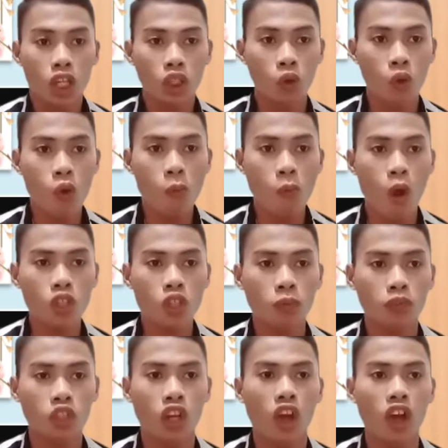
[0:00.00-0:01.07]
Through most
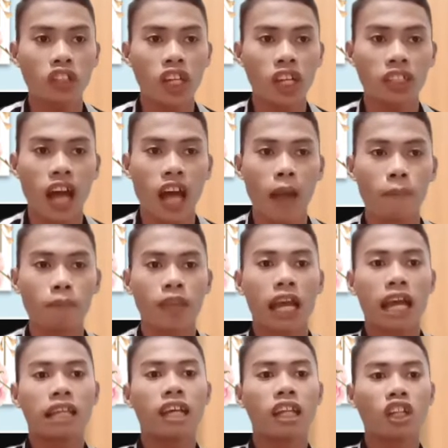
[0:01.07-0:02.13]
of geologic time,
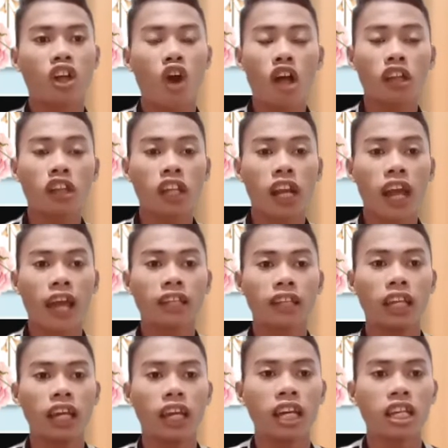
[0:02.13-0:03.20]
that
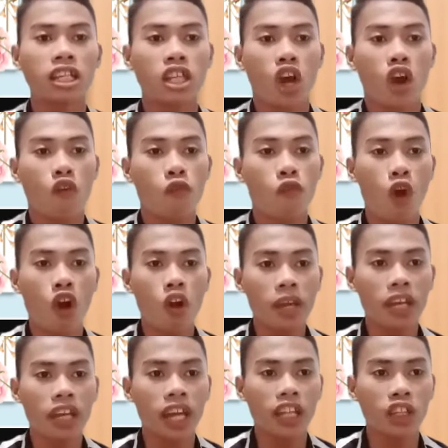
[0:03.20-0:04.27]
continent is
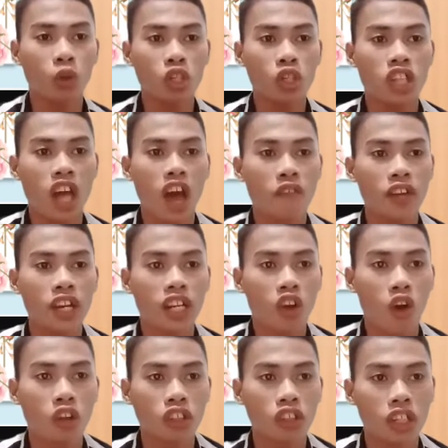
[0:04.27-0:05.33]
forming into 7
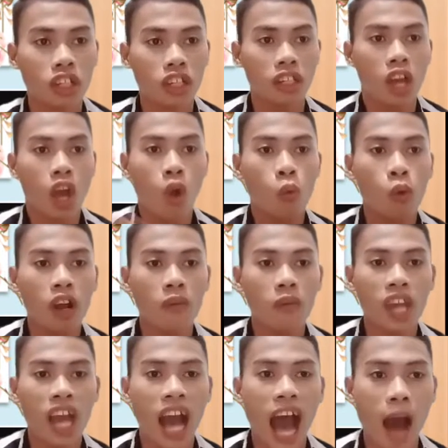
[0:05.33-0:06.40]
continents where
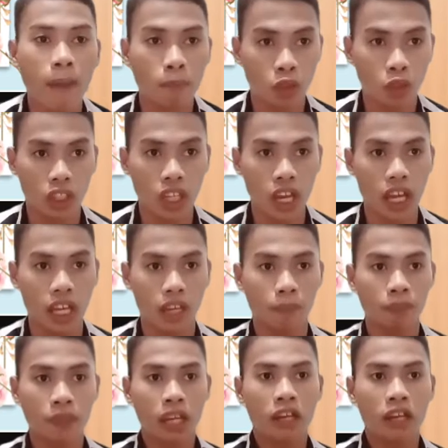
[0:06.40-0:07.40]
we have today.